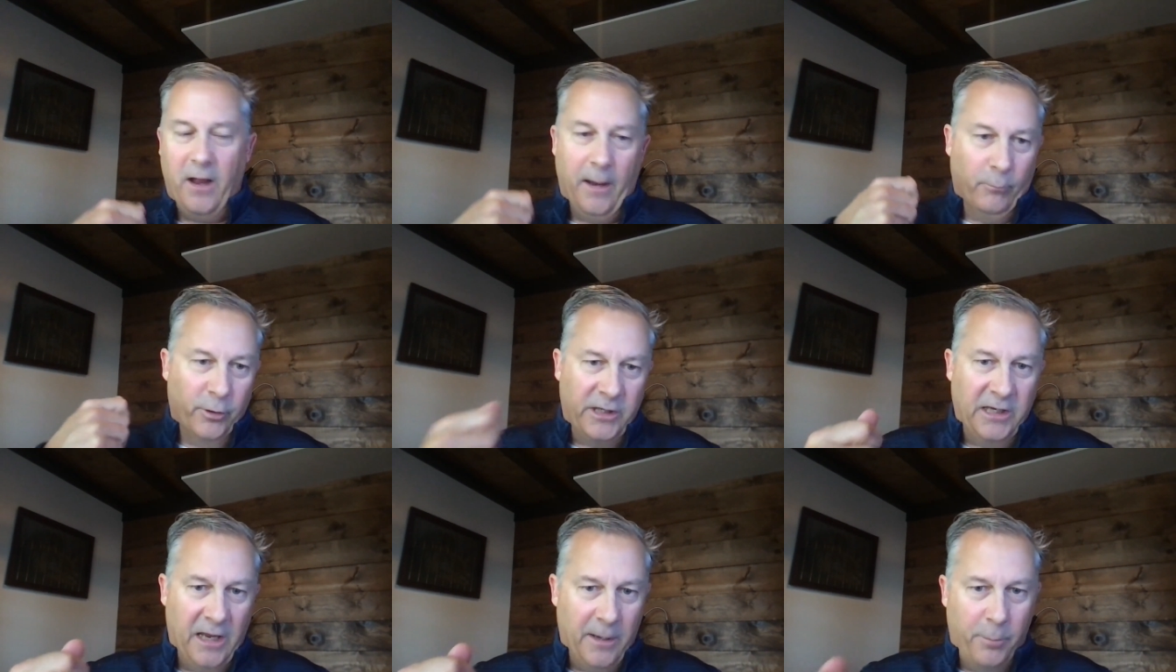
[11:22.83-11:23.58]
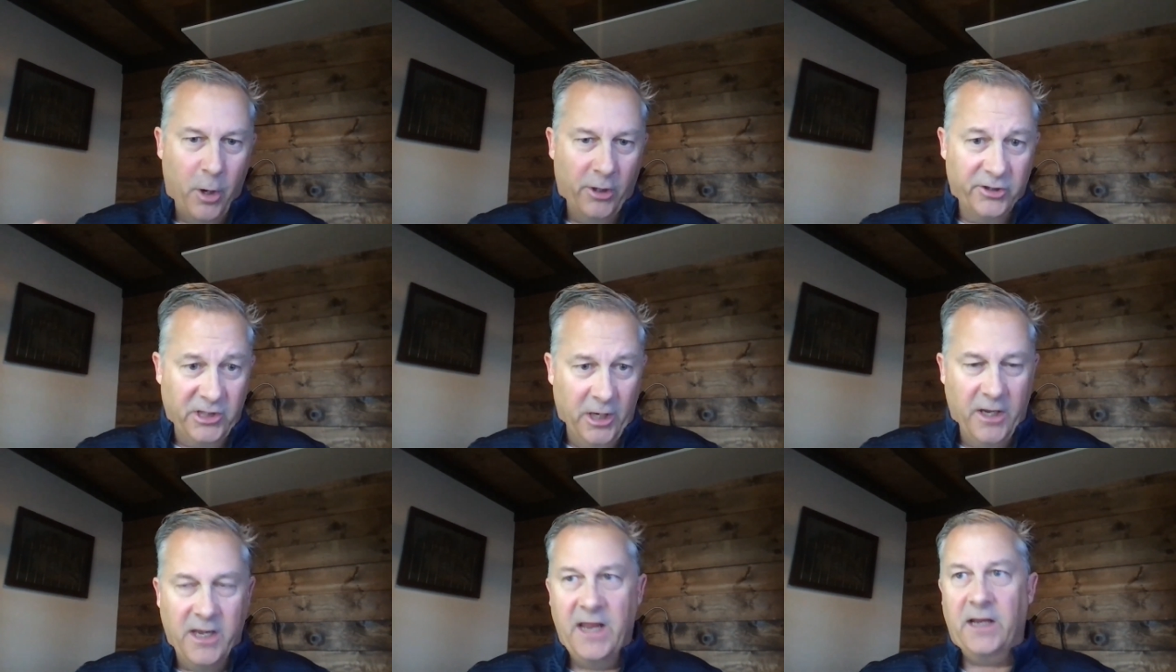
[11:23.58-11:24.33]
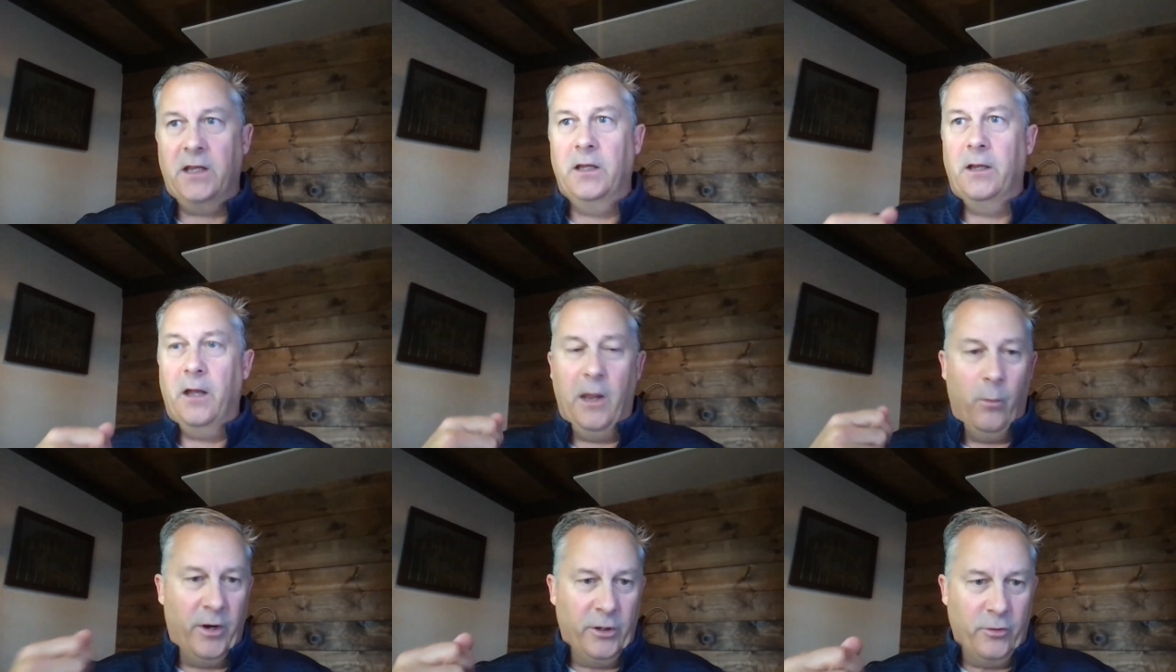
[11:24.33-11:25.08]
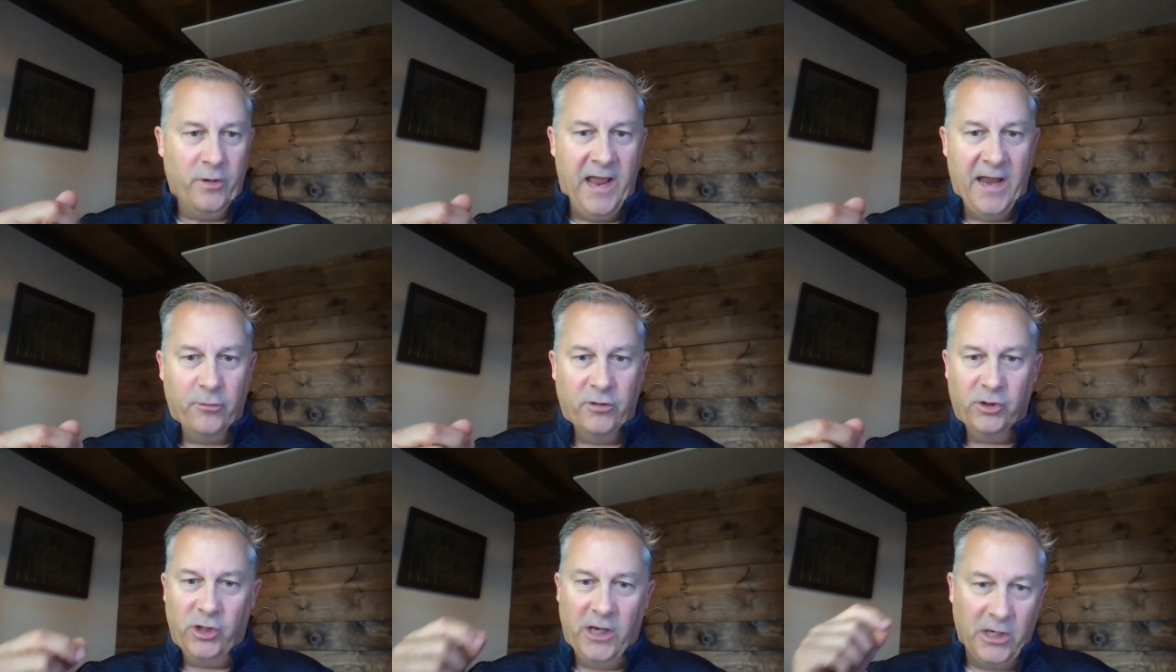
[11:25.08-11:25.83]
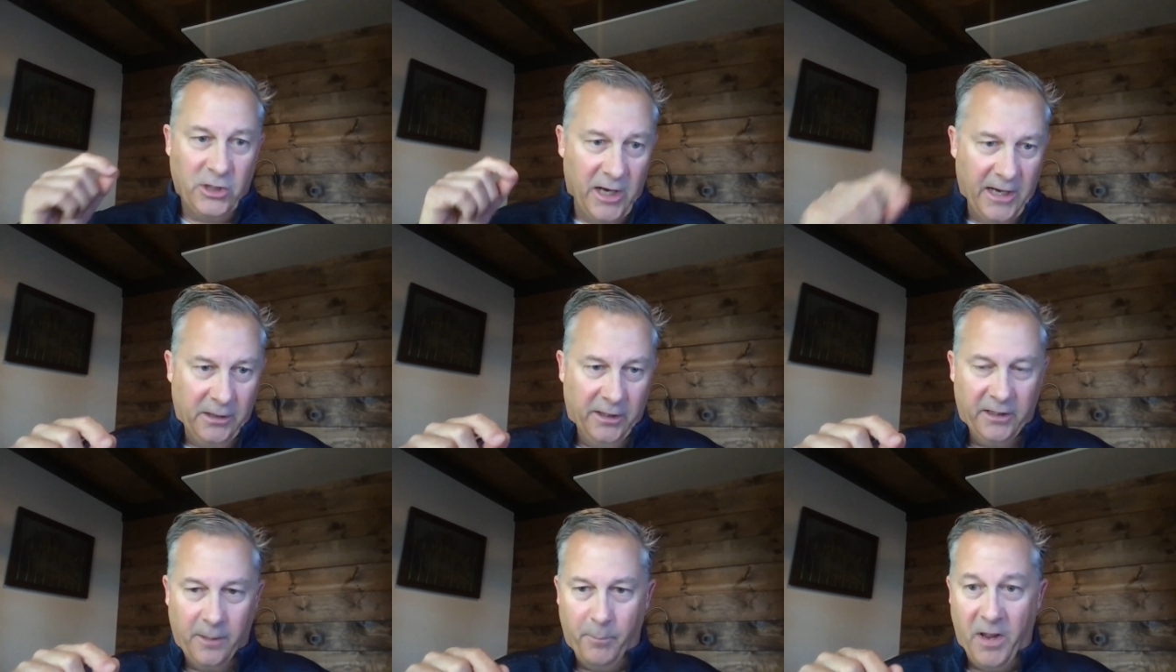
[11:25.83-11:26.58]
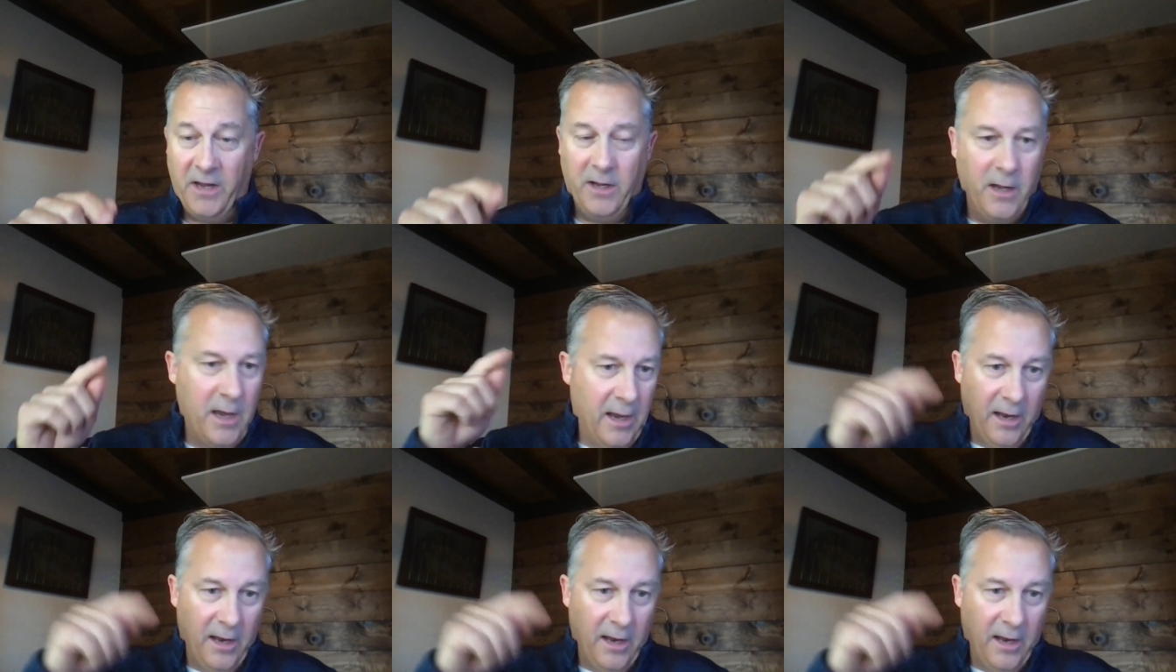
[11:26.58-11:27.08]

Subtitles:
I'm looking at a policy on NIC. I want to do an address change. I click a button.